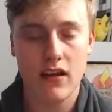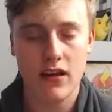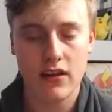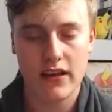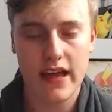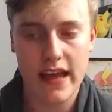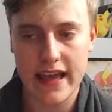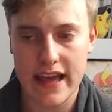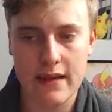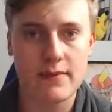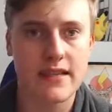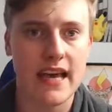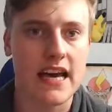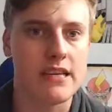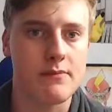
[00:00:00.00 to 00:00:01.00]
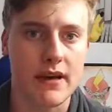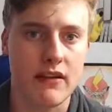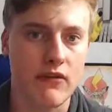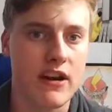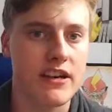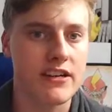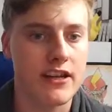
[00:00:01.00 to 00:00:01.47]
it keeps the aspect
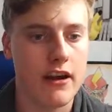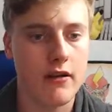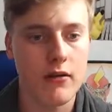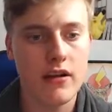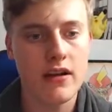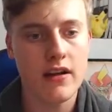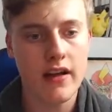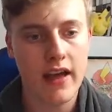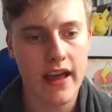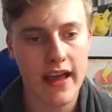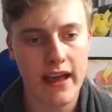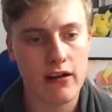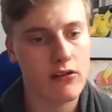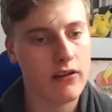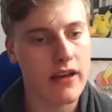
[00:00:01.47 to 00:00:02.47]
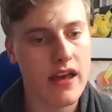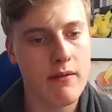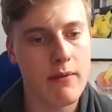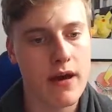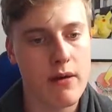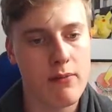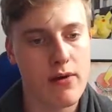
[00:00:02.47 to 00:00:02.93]
ratio. It'll keep
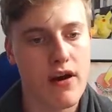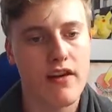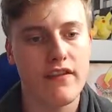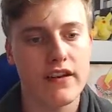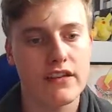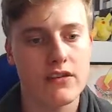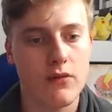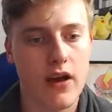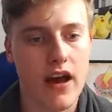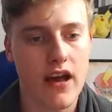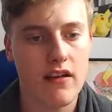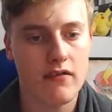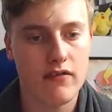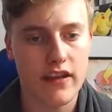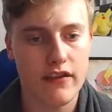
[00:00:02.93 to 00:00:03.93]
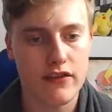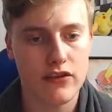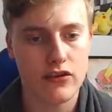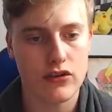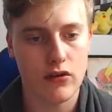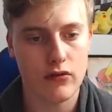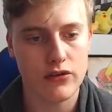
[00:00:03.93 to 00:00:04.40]
it a perfect square if you
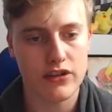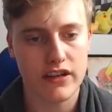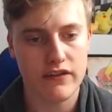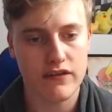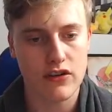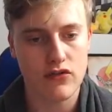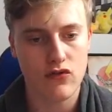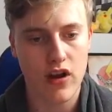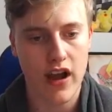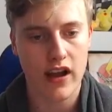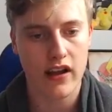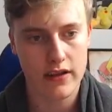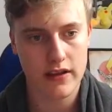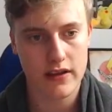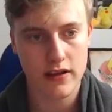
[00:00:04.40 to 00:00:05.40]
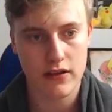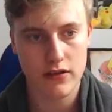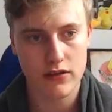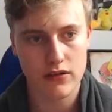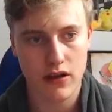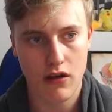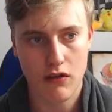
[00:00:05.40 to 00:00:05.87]
just hold shift and drag. You can
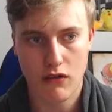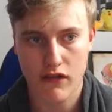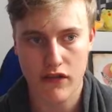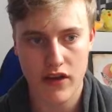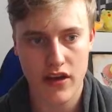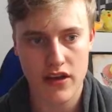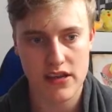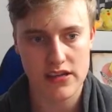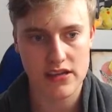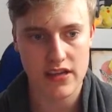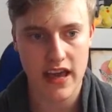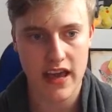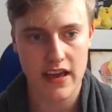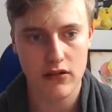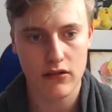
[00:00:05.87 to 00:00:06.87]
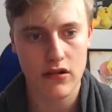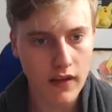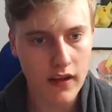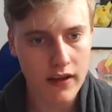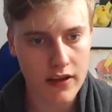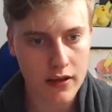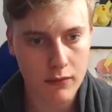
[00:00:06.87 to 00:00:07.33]
also go reverse scale.
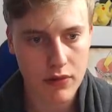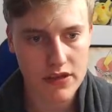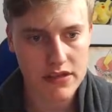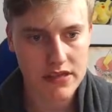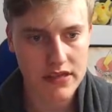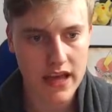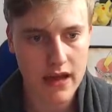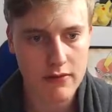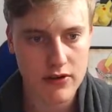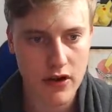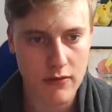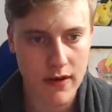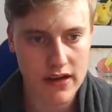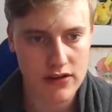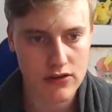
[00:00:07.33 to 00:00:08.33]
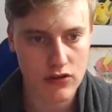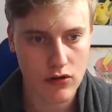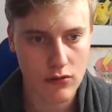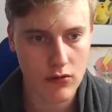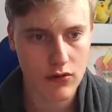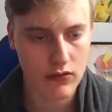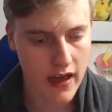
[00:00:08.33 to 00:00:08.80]
You can press escape to go back to
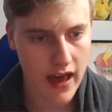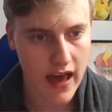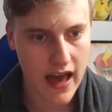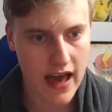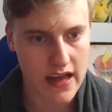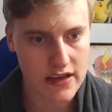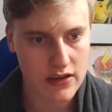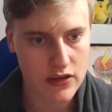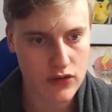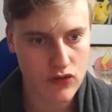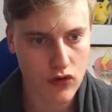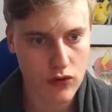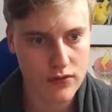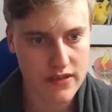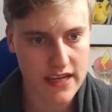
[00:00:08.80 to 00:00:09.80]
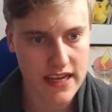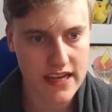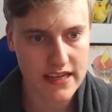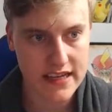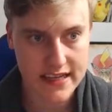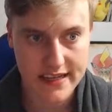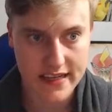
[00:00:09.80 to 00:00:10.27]
normal, and Control D
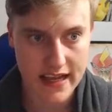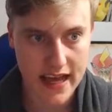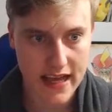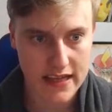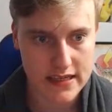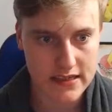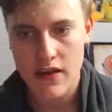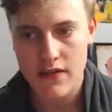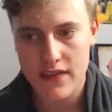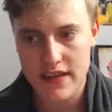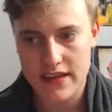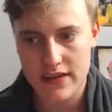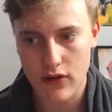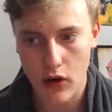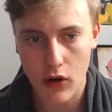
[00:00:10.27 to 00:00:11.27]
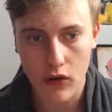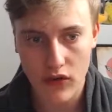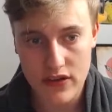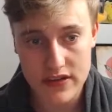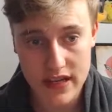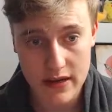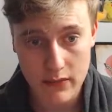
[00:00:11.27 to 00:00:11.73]
deselects. This is all on
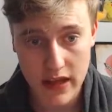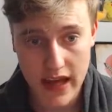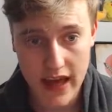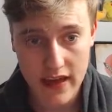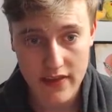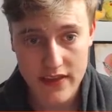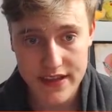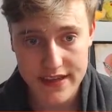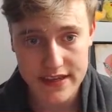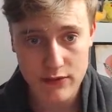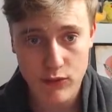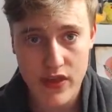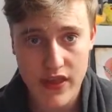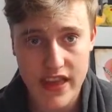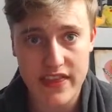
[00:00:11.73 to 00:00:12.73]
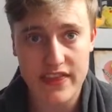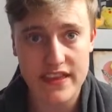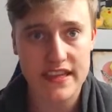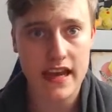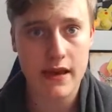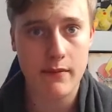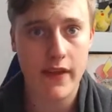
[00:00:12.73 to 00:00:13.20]
the same layer. This is within the
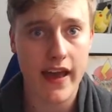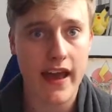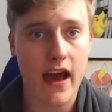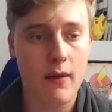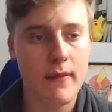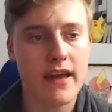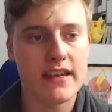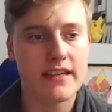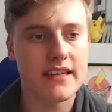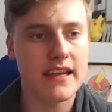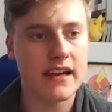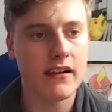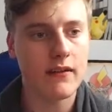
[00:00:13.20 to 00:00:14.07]
same layer I'm editing.